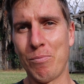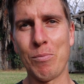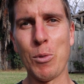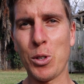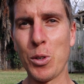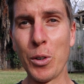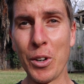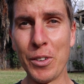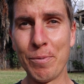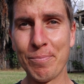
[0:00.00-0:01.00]
works real
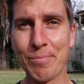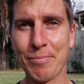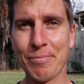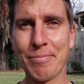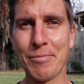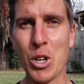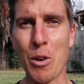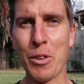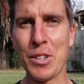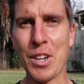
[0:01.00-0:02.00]
good. Try
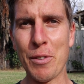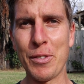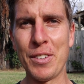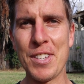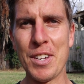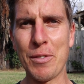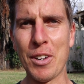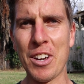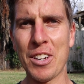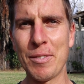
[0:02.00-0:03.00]
it for yourself and see if
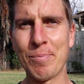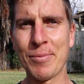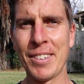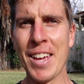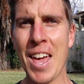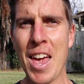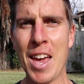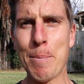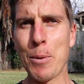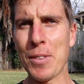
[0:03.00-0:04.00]
you like it.
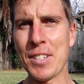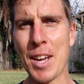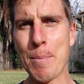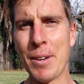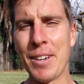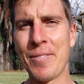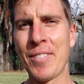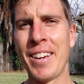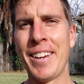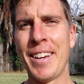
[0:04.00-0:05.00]
Happy with the taper.
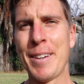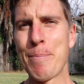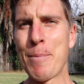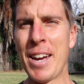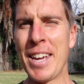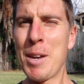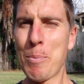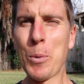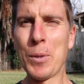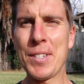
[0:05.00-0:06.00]
My
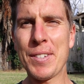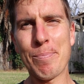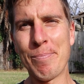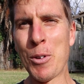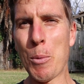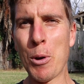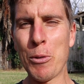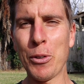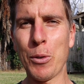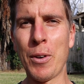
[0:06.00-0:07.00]
hip was not
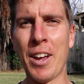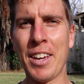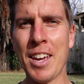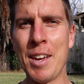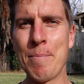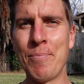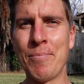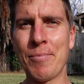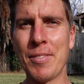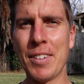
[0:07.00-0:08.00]
perfect when I
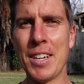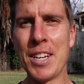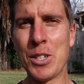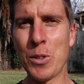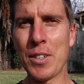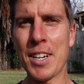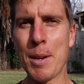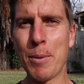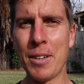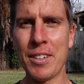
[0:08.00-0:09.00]
came into the
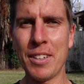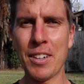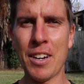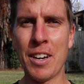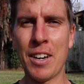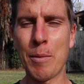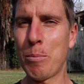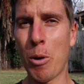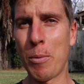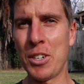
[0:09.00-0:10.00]
taper,
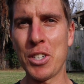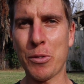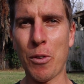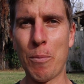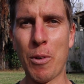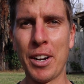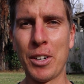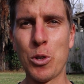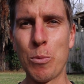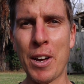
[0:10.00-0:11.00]
probably just from
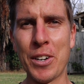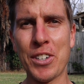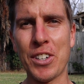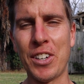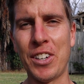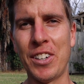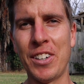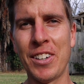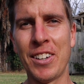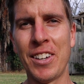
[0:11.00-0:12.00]
running too much, and